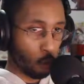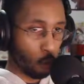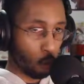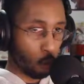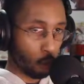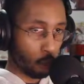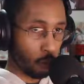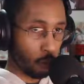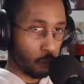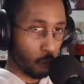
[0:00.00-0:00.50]

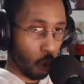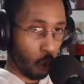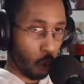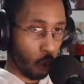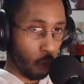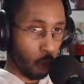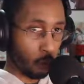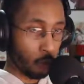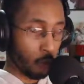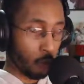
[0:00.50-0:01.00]
was
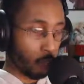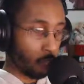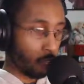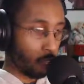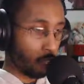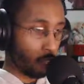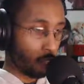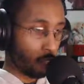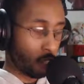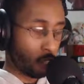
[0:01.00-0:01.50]
involved.
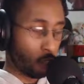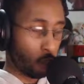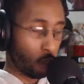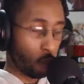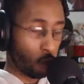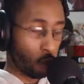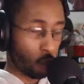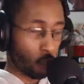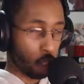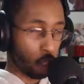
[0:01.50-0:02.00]
I think Shoji